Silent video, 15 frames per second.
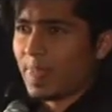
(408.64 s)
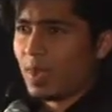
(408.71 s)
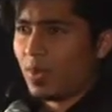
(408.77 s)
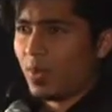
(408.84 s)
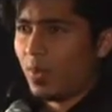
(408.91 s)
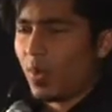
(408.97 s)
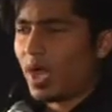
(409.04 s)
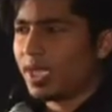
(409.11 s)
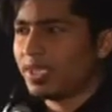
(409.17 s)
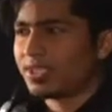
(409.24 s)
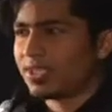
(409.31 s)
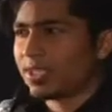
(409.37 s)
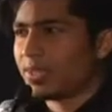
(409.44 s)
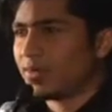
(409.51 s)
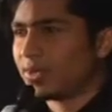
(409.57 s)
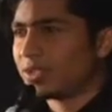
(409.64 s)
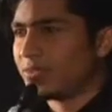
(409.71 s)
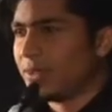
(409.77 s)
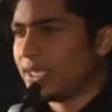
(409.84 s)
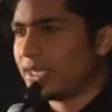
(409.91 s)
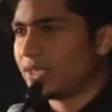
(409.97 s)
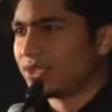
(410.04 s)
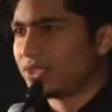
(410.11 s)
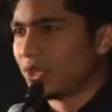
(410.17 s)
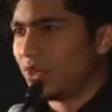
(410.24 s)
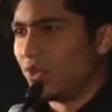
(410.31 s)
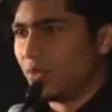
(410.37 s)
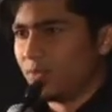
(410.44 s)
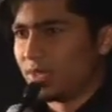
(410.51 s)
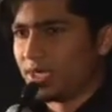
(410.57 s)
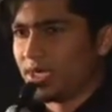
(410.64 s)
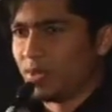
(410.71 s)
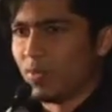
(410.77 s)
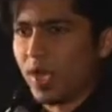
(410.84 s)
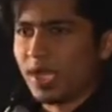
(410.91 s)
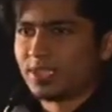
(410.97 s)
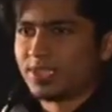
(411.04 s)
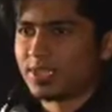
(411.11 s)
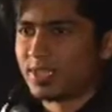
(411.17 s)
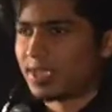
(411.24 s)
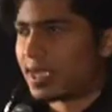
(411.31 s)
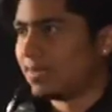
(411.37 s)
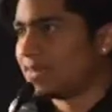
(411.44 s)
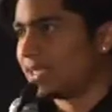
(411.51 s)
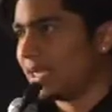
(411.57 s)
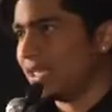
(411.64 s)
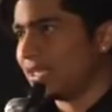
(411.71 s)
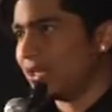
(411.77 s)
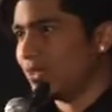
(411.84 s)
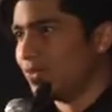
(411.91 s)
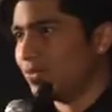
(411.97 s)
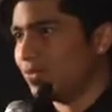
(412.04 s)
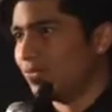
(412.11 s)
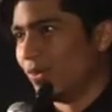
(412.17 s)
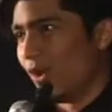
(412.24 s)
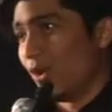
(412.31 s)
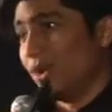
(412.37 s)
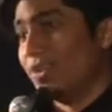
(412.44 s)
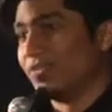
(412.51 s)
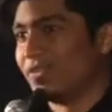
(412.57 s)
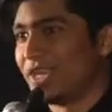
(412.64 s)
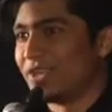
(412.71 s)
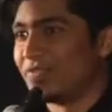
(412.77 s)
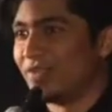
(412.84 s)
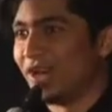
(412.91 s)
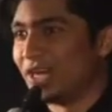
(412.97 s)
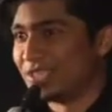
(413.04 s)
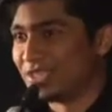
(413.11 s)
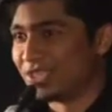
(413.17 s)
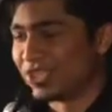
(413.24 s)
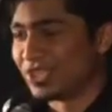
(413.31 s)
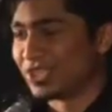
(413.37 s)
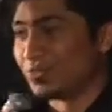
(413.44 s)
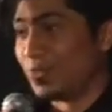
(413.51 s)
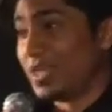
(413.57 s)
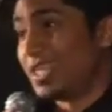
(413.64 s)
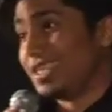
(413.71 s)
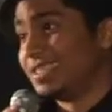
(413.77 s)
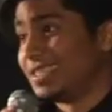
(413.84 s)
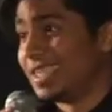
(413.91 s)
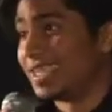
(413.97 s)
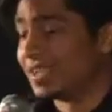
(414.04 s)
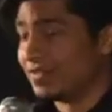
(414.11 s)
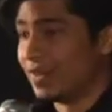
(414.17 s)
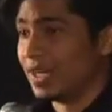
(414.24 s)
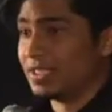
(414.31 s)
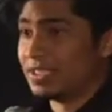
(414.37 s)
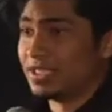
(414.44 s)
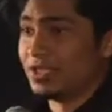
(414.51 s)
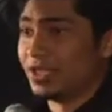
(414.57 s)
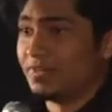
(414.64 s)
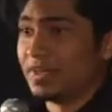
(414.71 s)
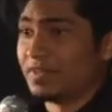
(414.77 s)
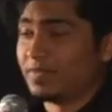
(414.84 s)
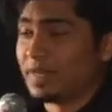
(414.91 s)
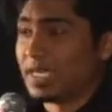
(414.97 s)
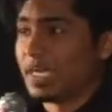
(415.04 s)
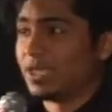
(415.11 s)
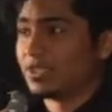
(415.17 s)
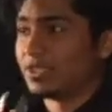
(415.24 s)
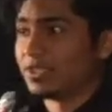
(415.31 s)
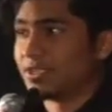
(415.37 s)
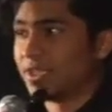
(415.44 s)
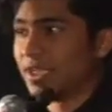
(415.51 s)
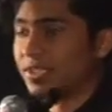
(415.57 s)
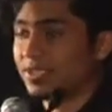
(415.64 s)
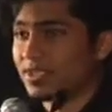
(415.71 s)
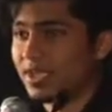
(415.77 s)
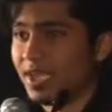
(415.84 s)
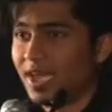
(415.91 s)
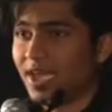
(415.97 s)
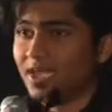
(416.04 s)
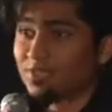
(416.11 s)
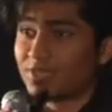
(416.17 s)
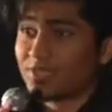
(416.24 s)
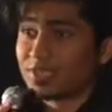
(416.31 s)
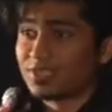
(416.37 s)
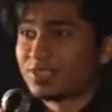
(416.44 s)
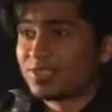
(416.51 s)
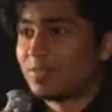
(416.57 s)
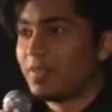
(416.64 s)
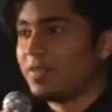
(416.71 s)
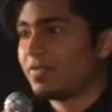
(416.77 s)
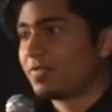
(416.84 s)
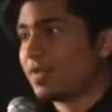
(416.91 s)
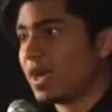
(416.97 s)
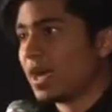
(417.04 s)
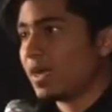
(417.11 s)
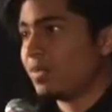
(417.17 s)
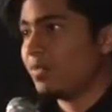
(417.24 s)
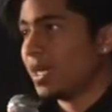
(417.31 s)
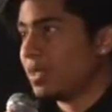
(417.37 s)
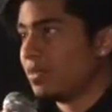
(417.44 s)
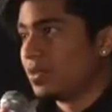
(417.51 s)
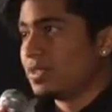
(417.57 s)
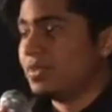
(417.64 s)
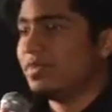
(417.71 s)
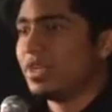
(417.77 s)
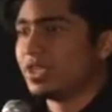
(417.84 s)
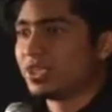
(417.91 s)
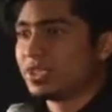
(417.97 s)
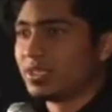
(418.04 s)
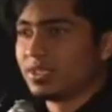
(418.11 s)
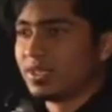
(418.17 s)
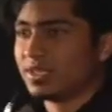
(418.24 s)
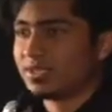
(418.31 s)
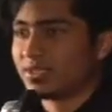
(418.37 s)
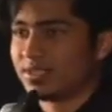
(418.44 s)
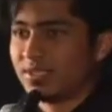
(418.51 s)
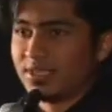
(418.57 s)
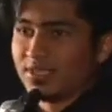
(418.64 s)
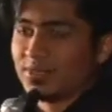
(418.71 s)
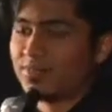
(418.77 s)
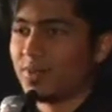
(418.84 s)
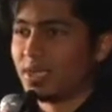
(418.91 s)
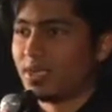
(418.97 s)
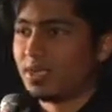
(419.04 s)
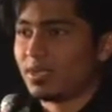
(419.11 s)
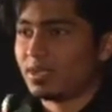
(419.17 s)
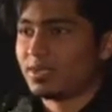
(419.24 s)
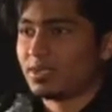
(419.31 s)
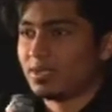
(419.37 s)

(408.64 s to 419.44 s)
Why is it that we're speaking so openly? Why is it that I'm telling you all of the advantages we could take advantage of in a financial sense? It's because, to be frank, my motivation in this is on money.